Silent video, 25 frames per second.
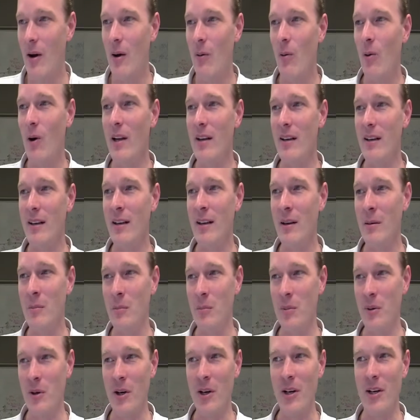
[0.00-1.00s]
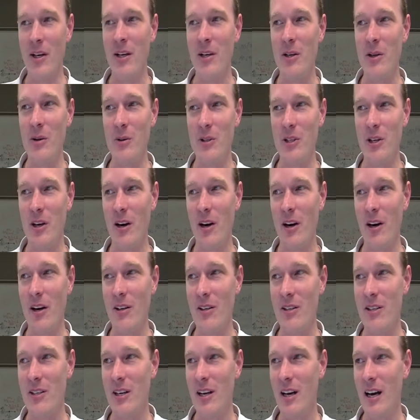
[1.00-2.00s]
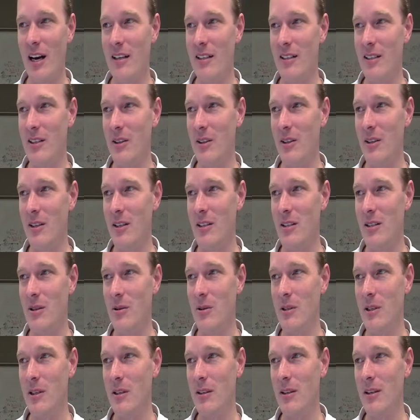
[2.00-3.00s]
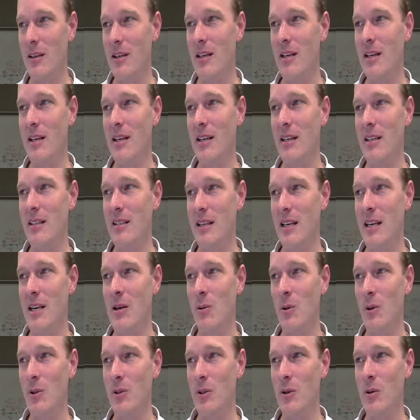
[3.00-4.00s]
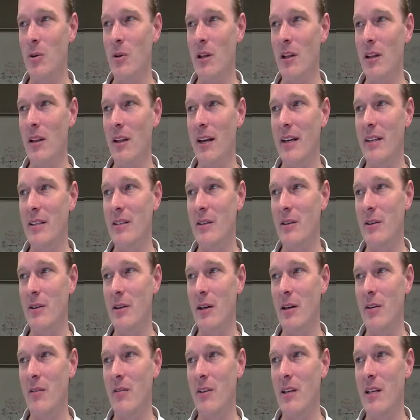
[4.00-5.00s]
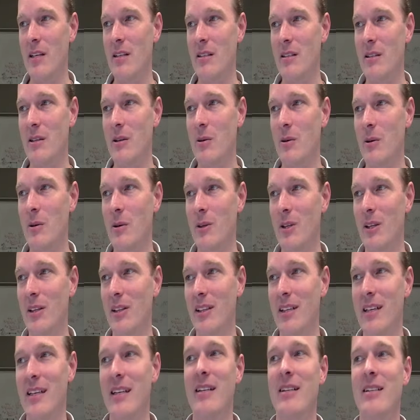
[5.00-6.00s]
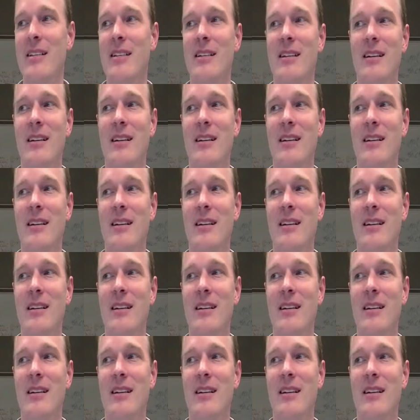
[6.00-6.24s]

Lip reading: What number can you charge until this utility is equal to the lesser of these two utilities?